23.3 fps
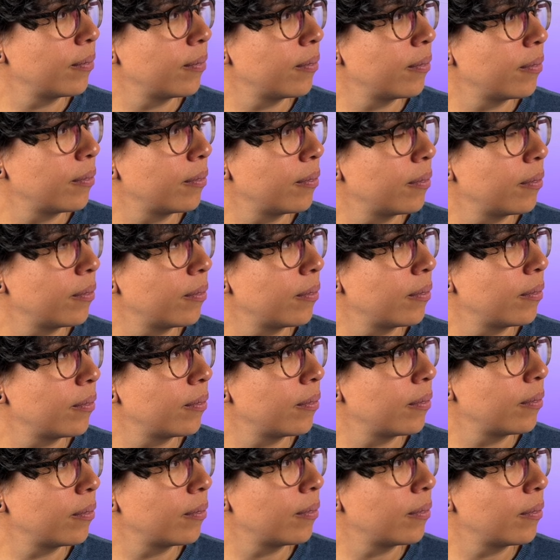
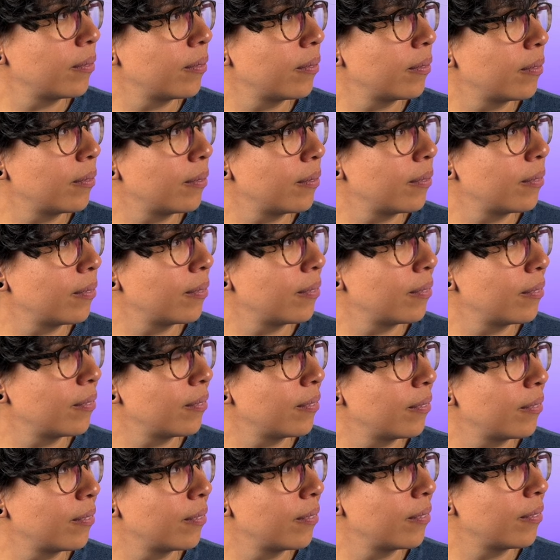
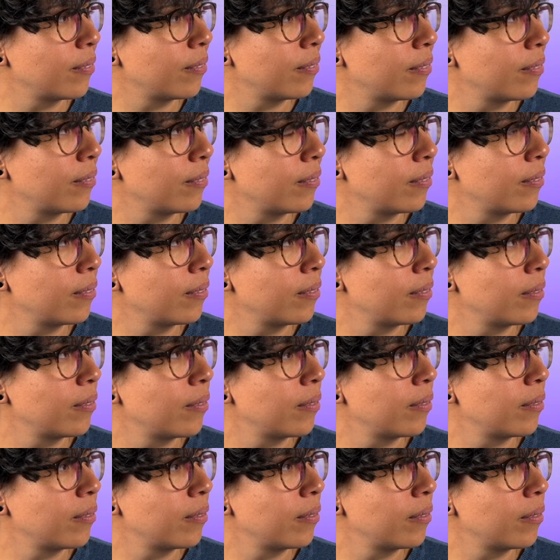
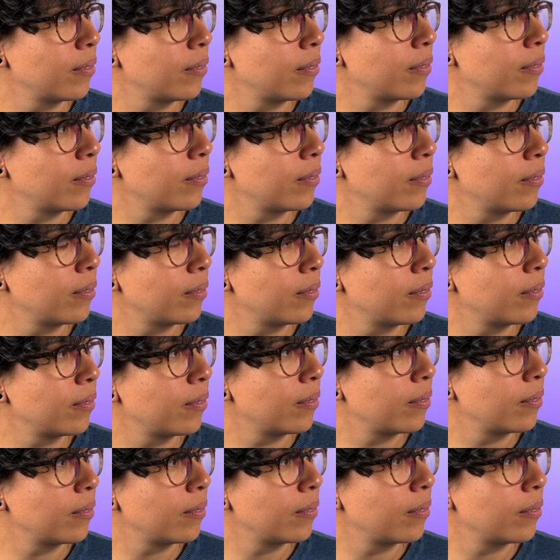
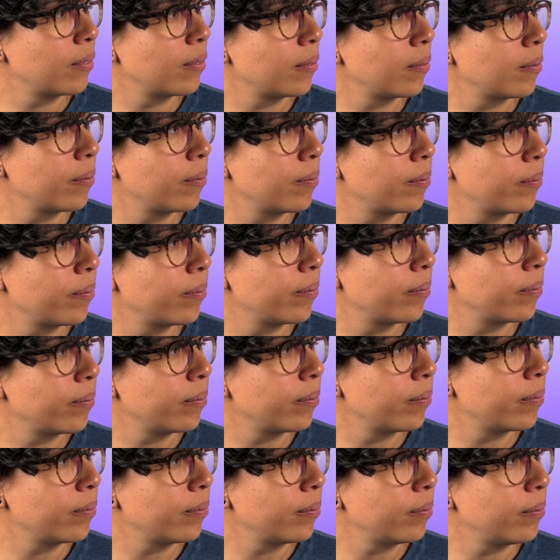
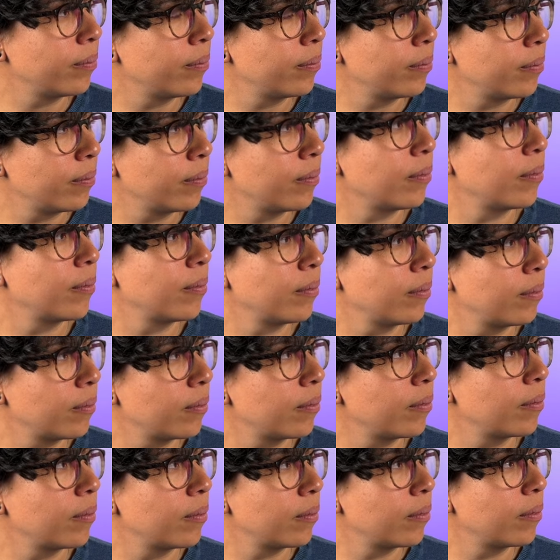
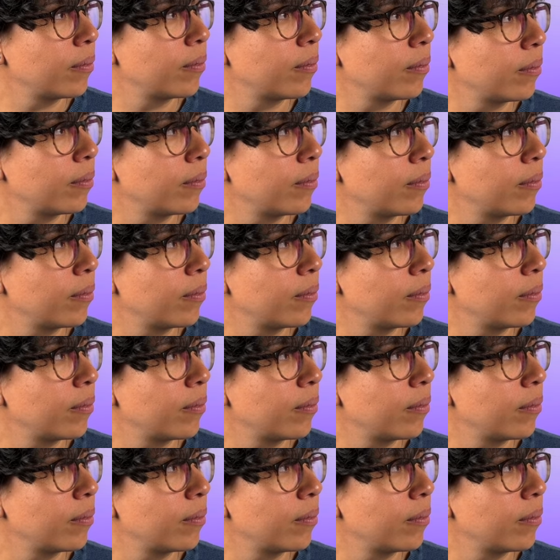No words are spoken by the person on screen.